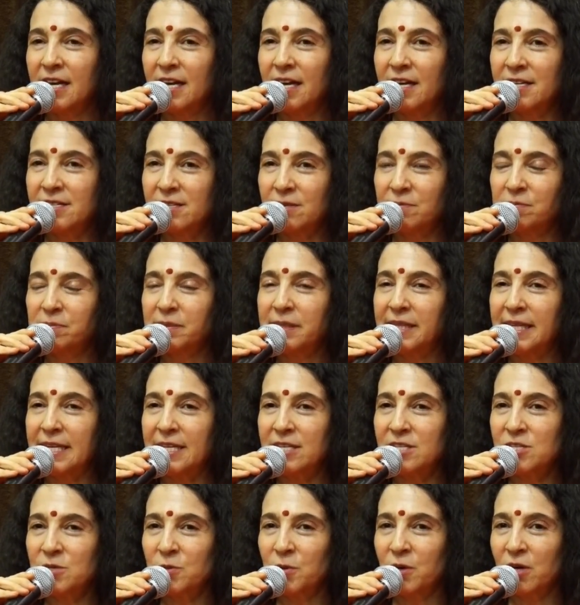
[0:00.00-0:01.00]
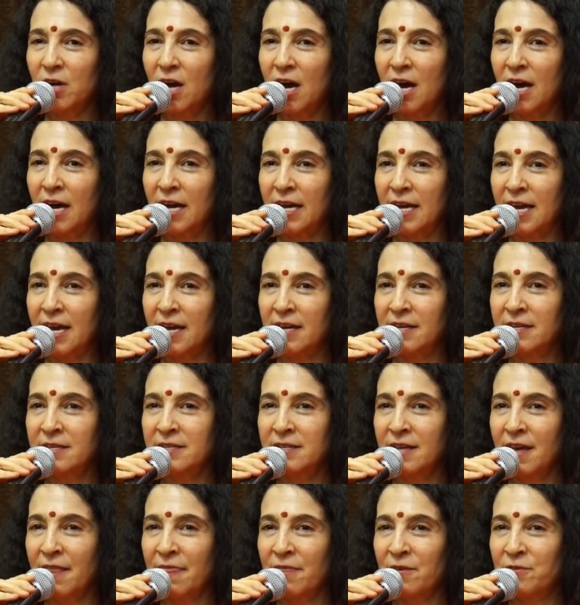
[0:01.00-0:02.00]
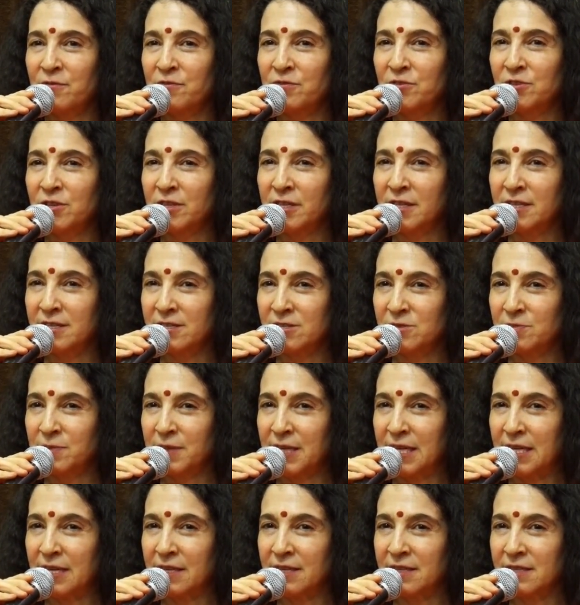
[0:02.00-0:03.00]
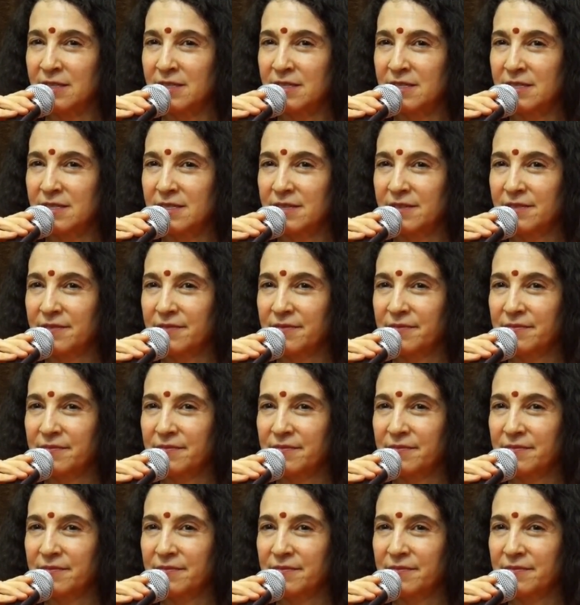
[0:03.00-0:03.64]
is a place where I end and the fullness begins.